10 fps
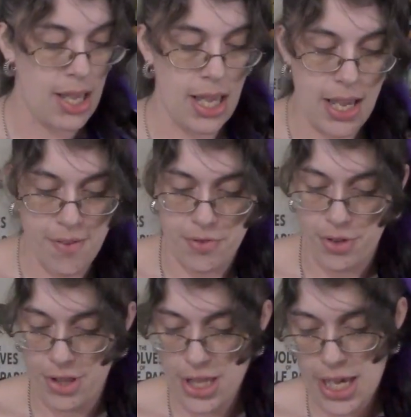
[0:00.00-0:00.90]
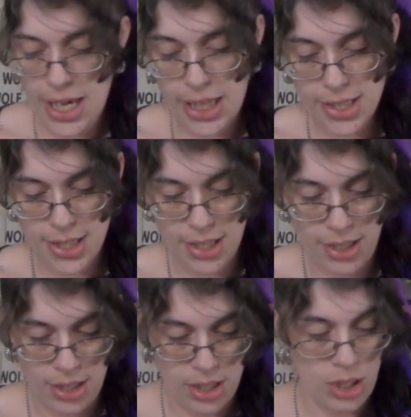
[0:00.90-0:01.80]
After that,
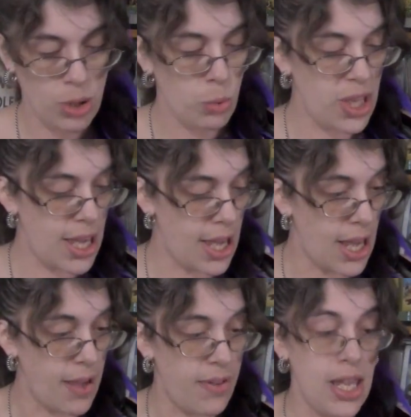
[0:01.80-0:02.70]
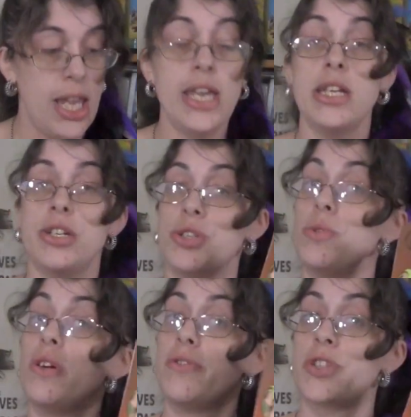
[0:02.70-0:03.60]
we have an
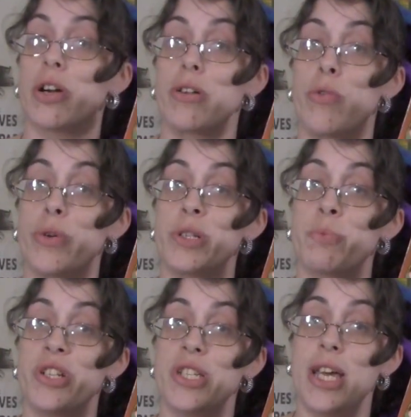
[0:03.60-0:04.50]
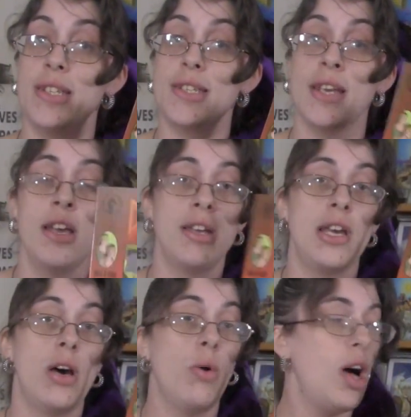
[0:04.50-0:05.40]
issue of Dark Horse Presents.
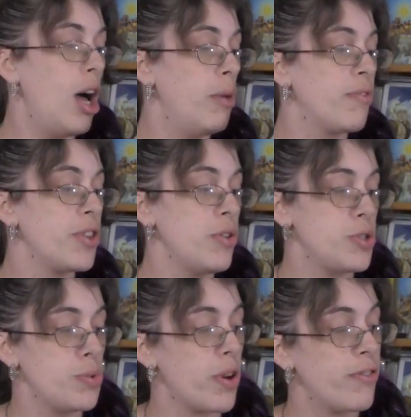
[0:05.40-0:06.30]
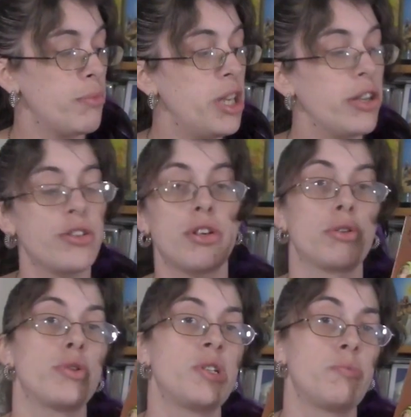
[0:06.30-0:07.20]
Now, for those who aren't familiar,
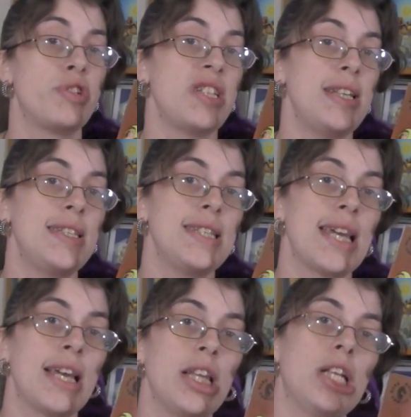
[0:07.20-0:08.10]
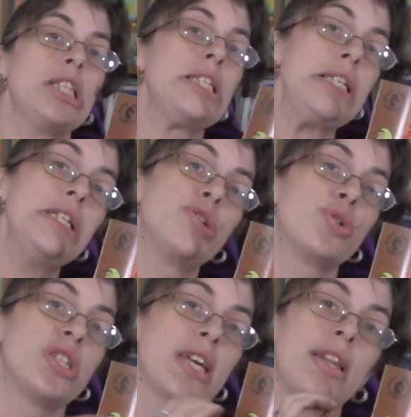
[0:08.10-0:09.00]
Dark Horse Presents is like a little
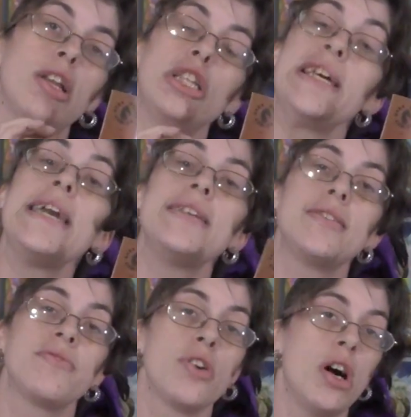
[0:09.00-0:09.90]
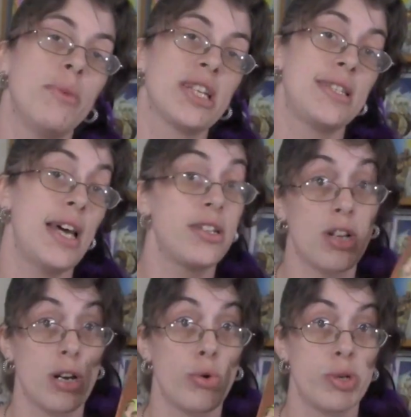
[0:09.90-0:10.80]
teaser. It's like a little taste of comics that
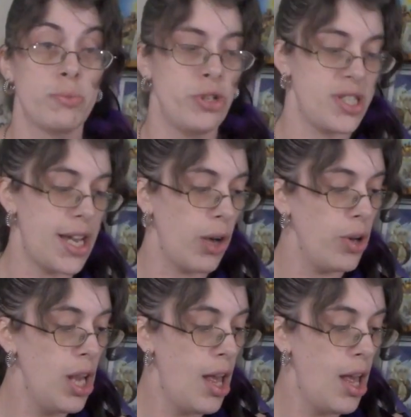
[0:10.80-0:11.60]
Dark Horse puts out.